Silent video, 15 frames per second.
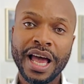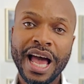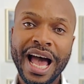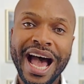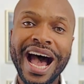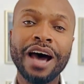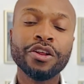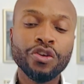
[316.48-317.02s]

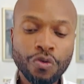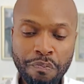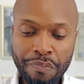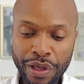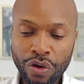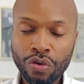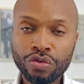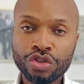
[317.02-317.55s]
How do you
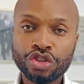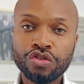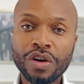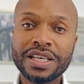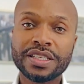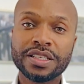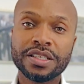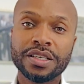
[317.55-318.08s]
build
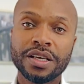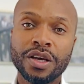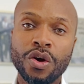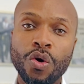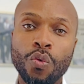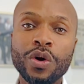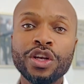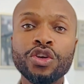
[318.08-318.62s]
trust
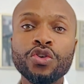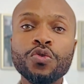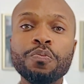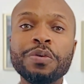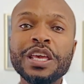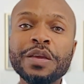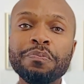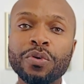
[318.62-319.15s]
when new
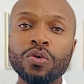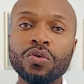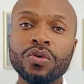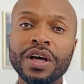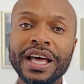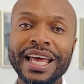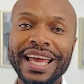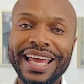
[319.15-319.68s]
people
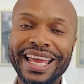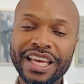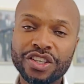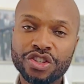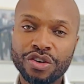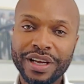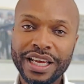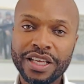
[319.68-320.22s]

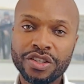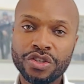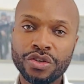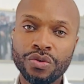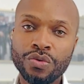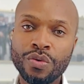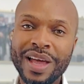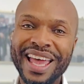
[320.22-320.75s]
enter
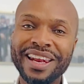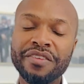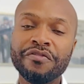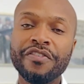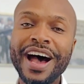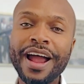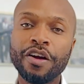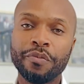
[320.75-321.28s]
into an
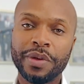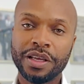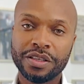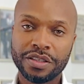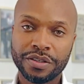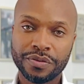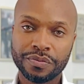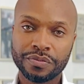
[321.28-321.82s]
environment
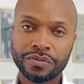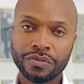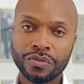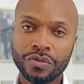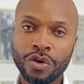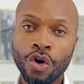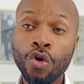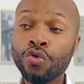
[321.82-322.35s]

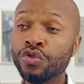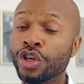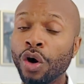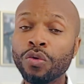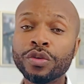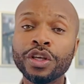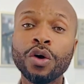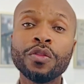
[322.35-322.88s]
who
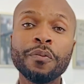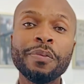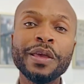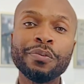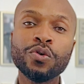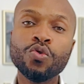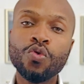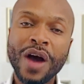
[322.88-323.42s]
don't know the
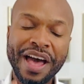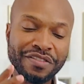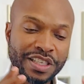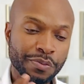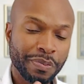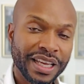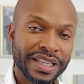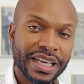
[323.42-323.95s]
people who have
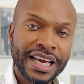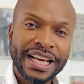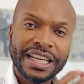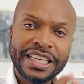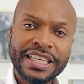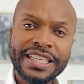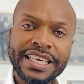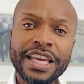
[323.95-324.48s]
spent
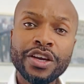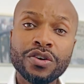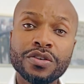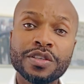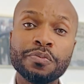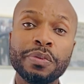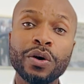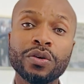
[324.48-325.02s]

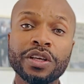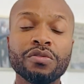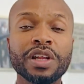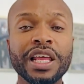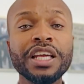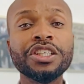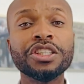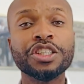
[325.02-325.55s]
years building
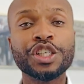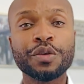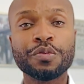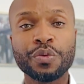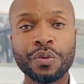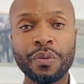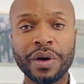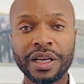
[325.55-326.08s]
relationships
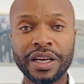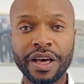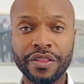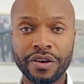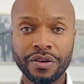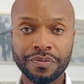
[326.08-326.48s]
with one another?